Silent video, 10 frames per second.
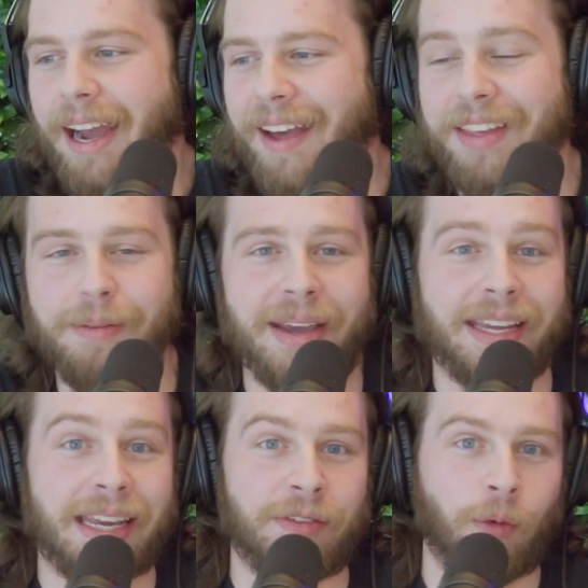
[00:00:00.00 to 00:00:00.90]
And then to make
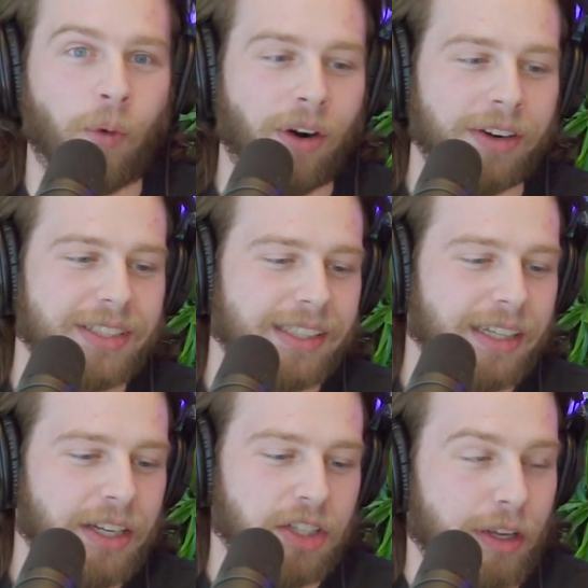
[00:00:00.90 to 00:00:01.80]
it even worse,
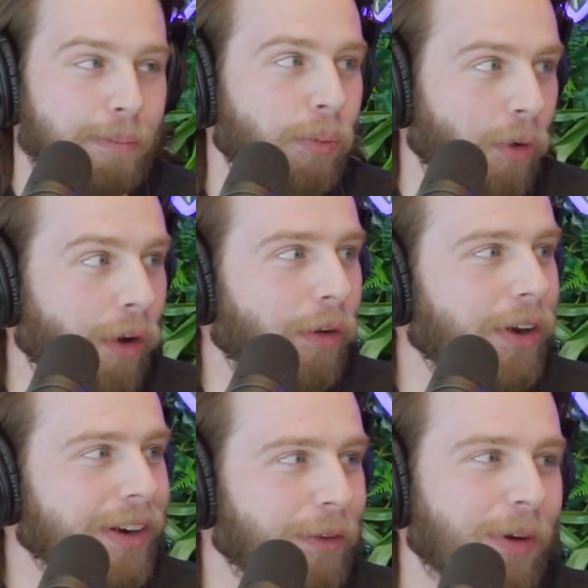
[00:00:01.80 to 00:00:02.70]
something
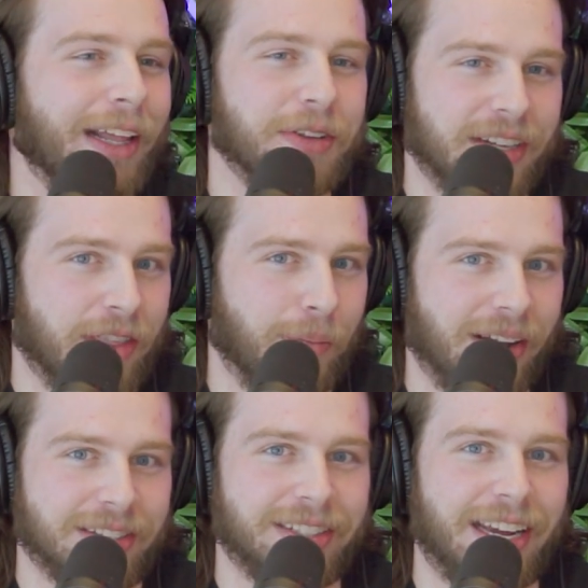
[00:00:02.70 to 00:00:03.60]
broke while I was giving the
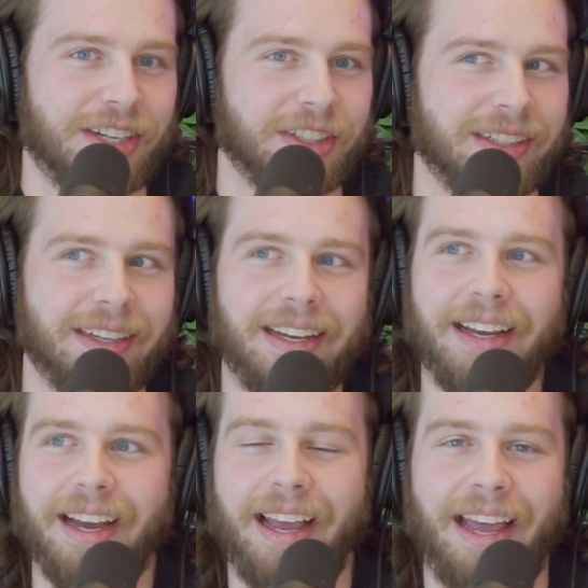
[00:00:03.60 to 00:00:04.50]
presentation,
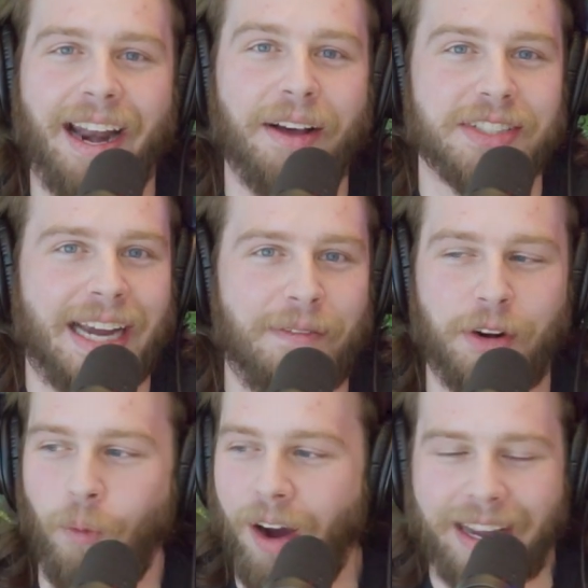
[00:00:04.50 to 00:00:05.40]
and I was like having
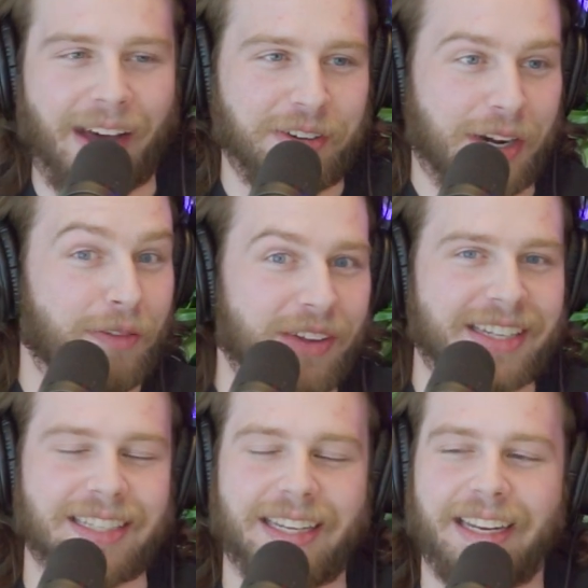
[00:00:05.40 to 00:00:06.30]
to walk out and try to
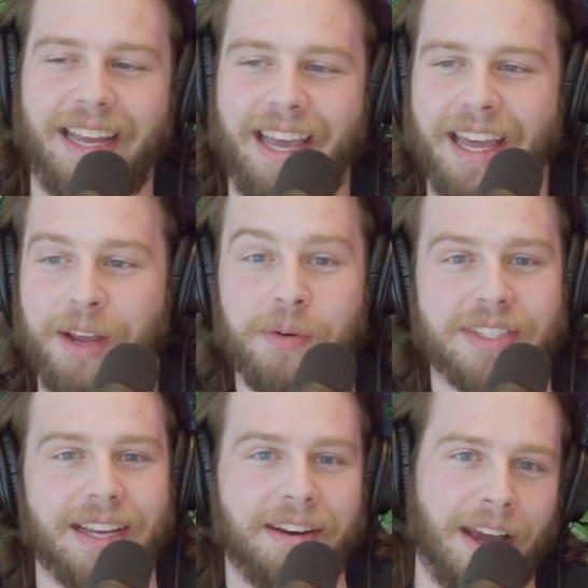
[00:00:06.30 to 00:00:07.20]
fix it, and it
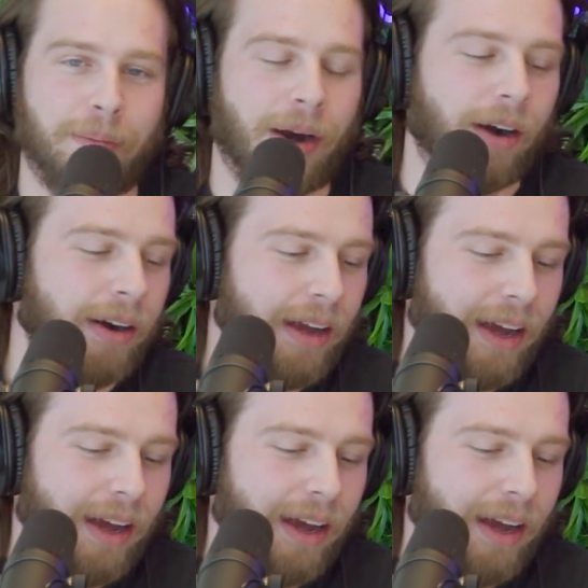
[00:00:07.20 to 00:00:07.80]
was a nightmare.